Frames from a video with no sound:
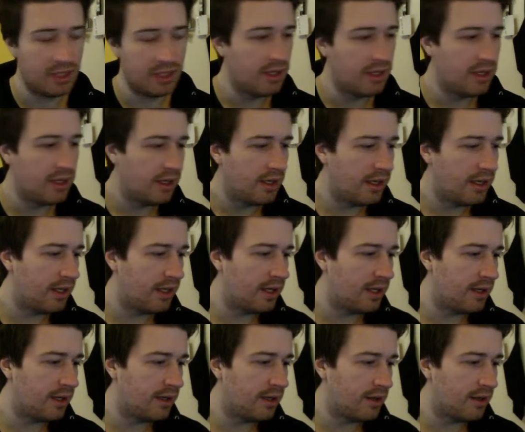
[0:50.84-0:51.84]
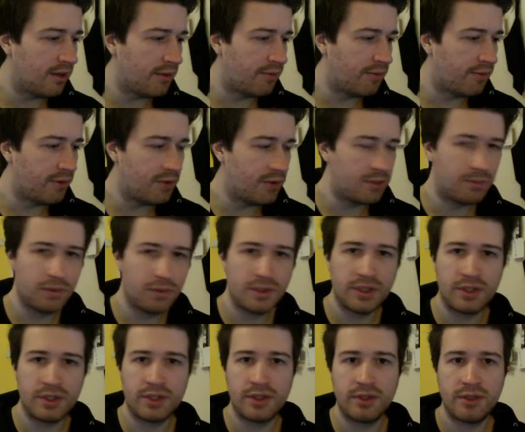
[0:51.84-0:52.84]
And the first
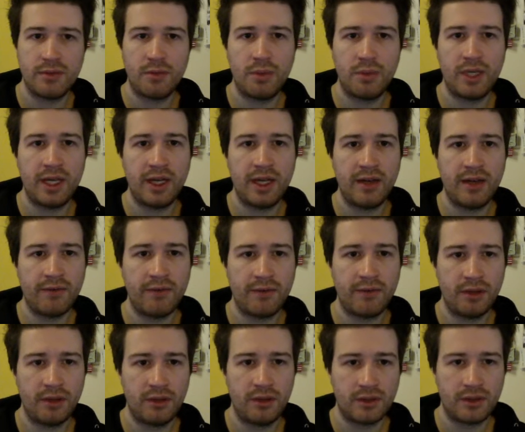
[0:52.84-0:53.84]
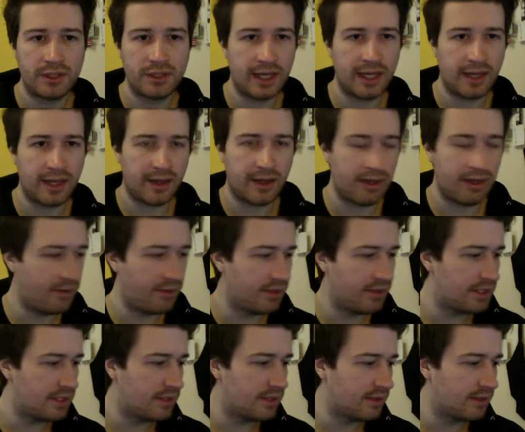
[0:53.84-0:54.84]
position we have looks like
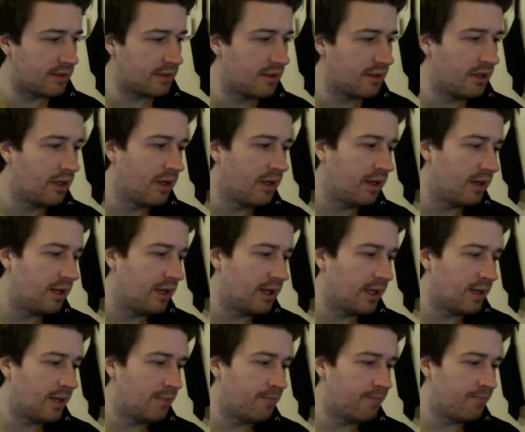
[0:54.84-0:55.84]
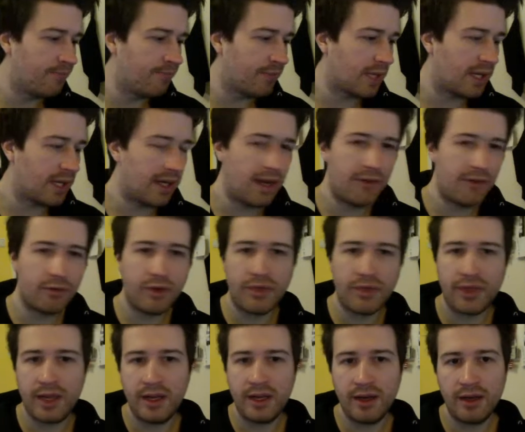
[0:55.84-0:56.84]
this. And
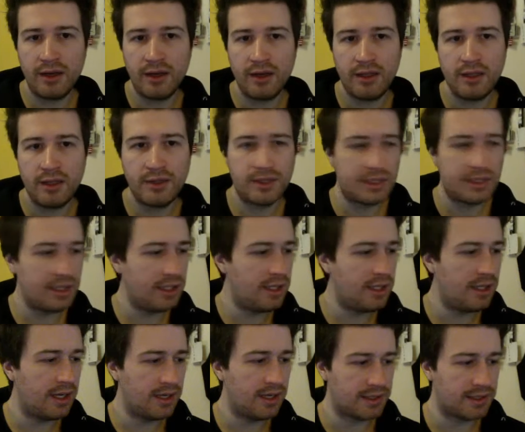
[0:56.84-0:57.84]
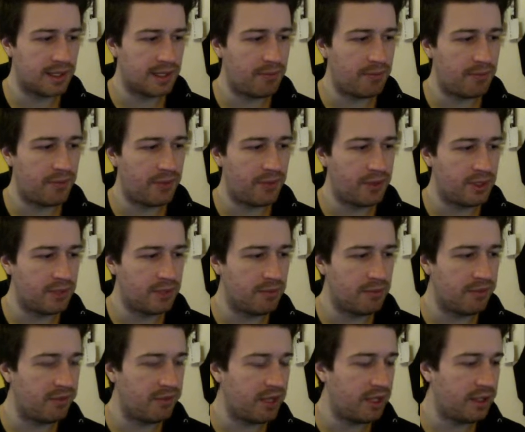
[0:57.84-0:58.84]
everything you see except the dimmer
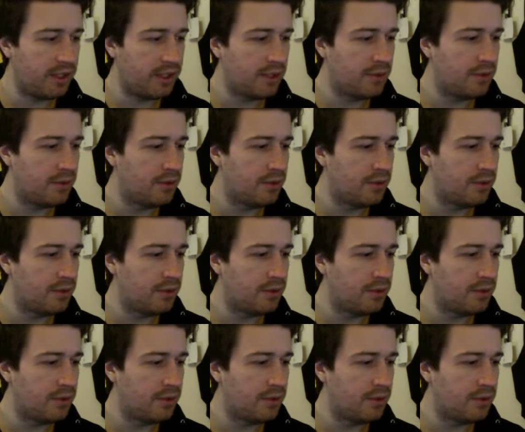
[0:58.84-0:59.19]
value.